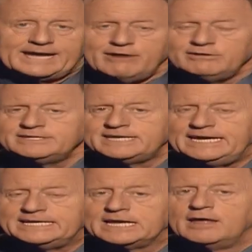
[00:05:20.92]
a
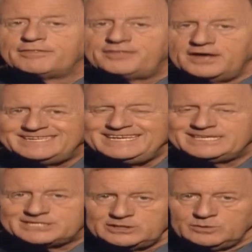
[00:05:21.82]
guaranteed
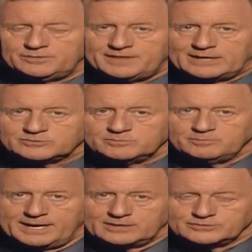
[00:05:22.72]

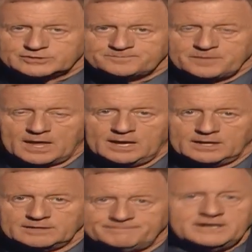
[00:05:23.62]
£32,000.
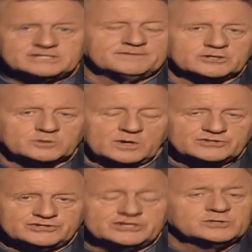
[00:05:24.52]
The first of those
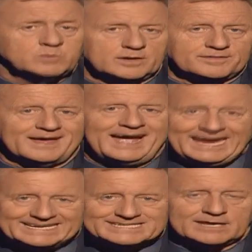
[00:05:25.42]
questions is worth
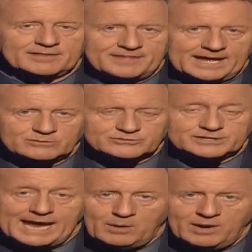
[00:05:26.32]

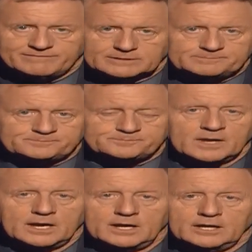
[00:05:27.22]
£8,000. However,
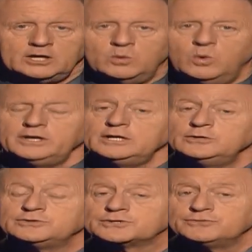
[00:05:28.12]
you would
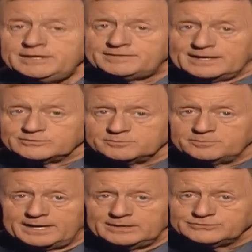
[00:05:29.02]
lose
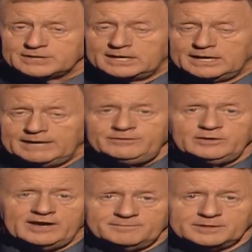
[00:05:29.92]
£3,000 if
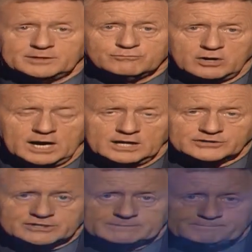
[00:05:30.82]
you gave me the wrong
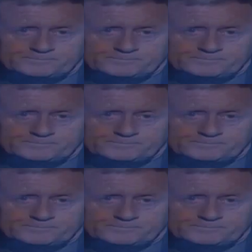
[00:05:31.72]
answer.